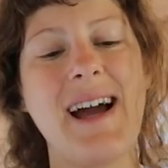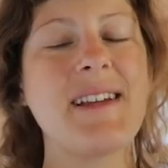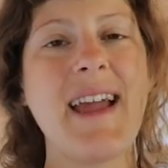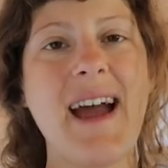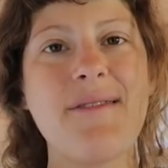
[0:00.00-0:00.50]

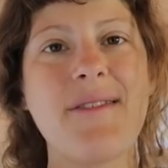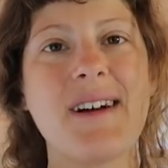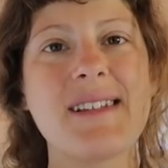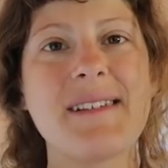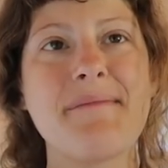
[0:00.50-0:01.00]
So yeah, we've
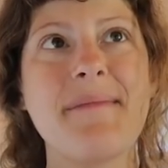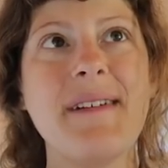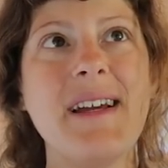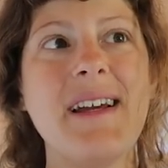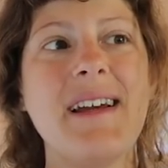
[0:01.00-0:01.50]
got
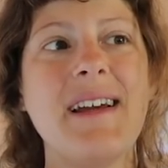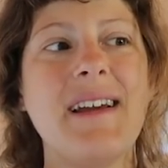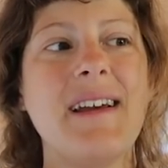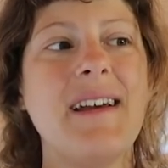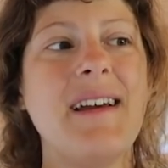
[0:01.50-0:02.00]
some
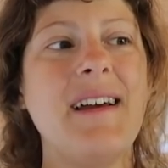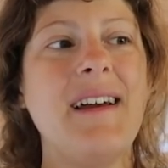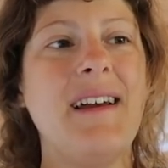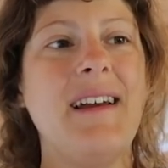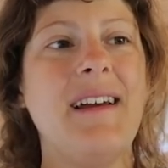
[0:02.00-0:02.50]

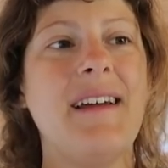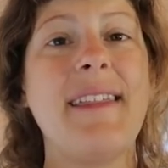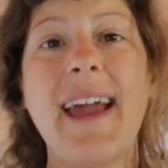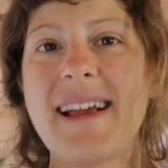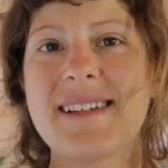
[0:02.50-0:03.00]

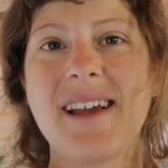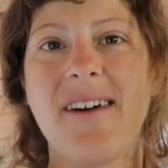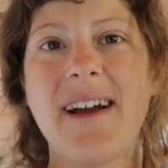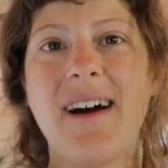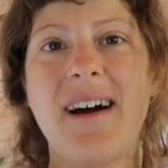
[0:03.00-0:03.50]
things
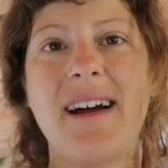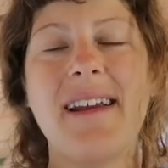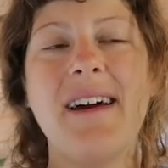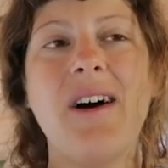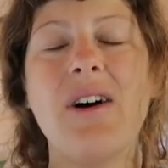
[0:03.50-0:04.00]
going
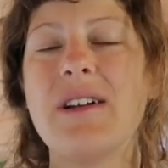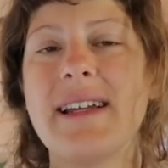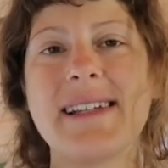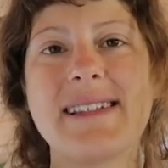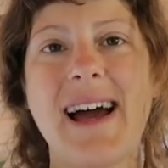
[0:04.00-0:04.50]
on, all
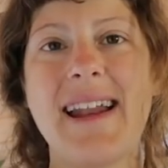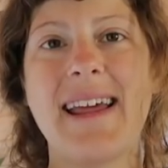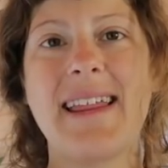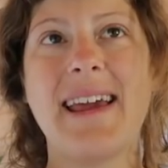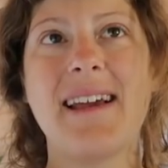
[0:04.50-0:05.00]

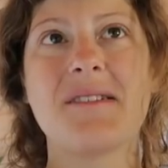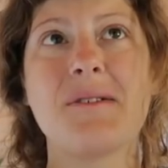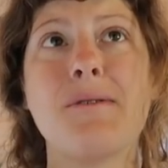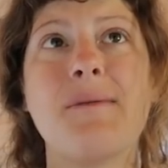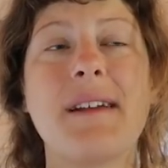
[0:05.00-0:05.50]
exciting things,
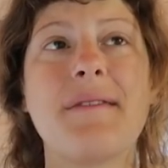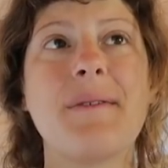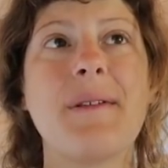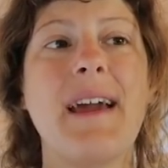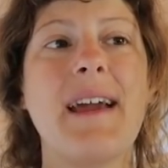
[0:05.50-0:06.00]
all
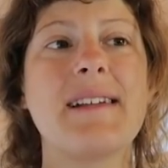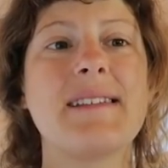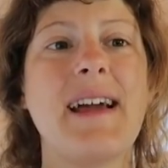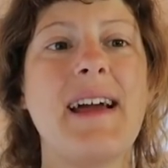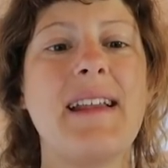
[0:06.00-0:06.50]
wonderful
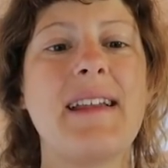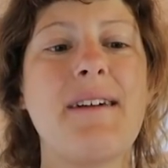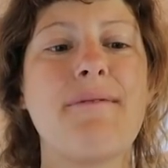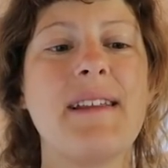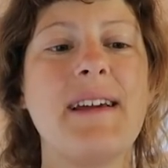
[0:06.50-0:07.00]
things, and
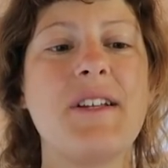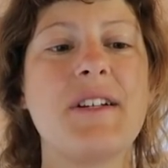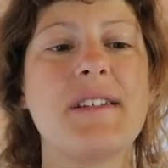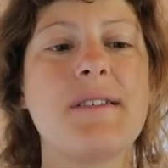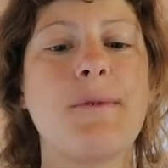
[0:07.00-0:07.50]
I really
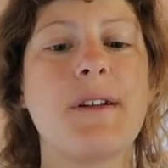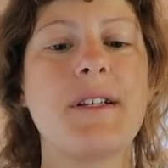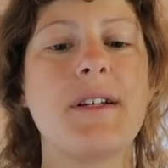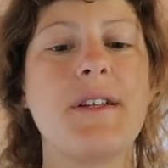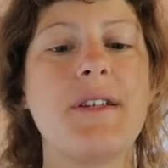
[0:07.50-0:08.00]
just
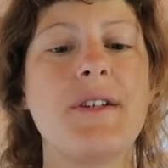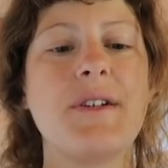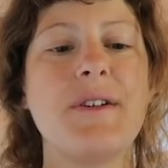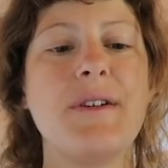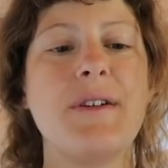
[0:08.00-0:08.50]
wanted
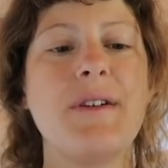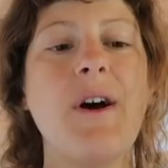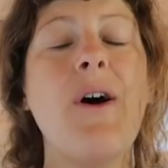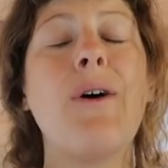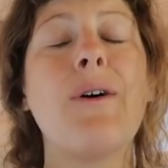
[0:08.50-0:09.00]
to
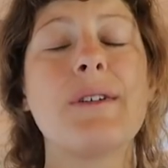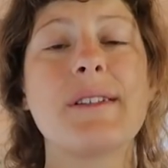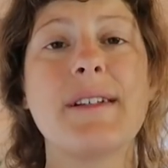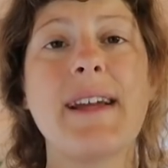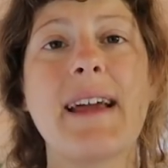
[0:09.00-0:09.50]

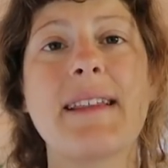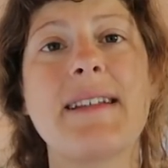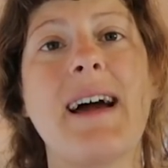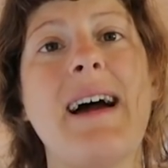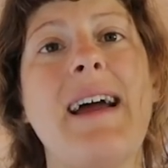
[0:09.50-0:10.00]
also take the
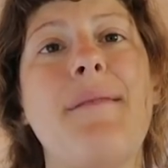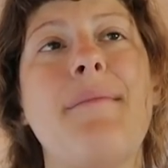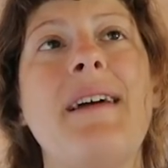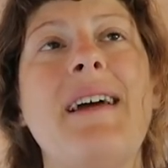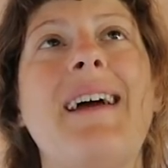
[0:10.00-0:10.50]

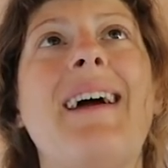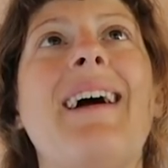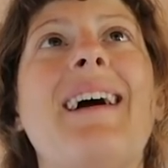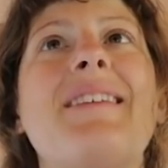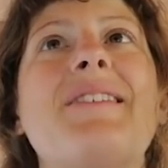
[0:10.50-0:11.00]
time
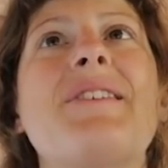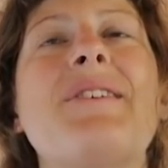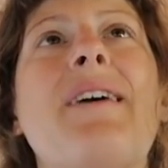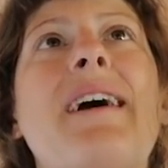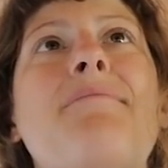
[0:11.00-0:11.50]

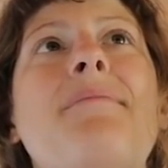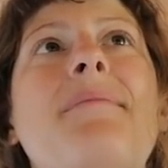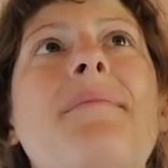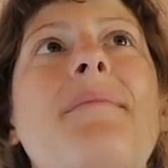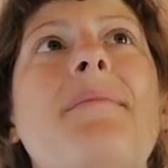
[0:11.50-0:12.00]
to, um,